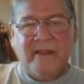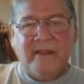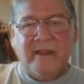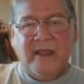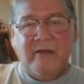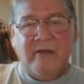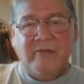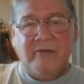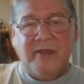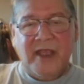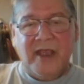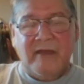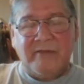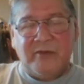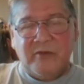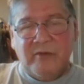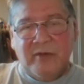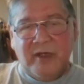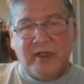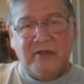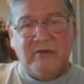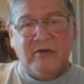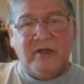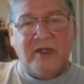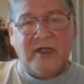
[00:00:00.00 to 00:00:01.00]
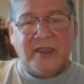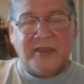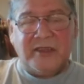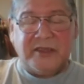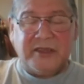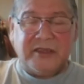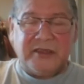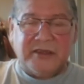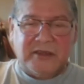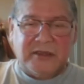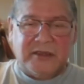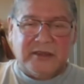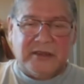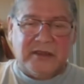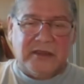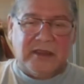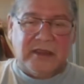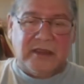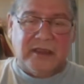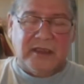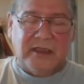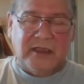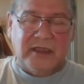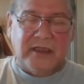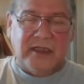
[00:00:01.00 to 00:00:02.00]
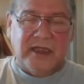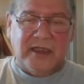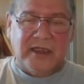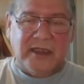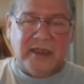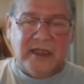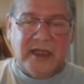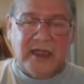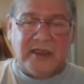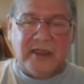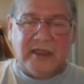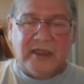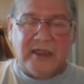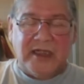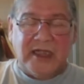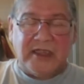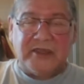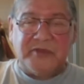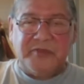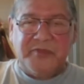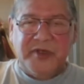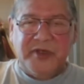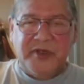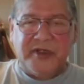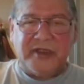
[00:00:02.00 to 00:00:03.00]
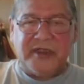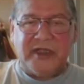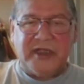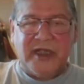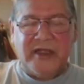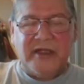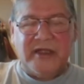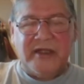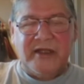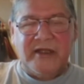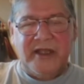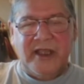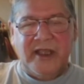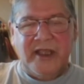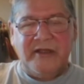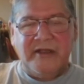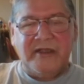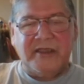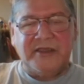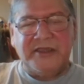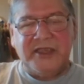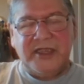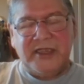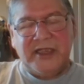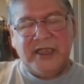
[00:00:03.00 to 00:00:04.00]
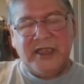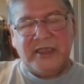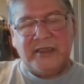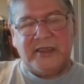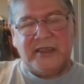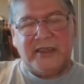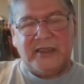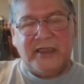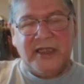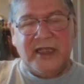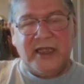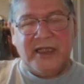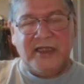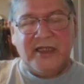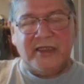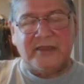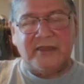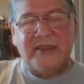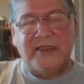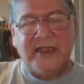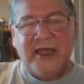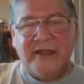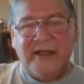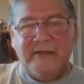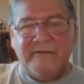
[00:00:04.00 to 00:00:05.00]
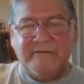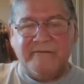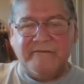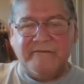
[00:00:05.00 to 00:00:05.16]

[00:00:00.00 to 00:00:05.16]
And we have to acknowledge that that, that spirit, that en- energy that that does that.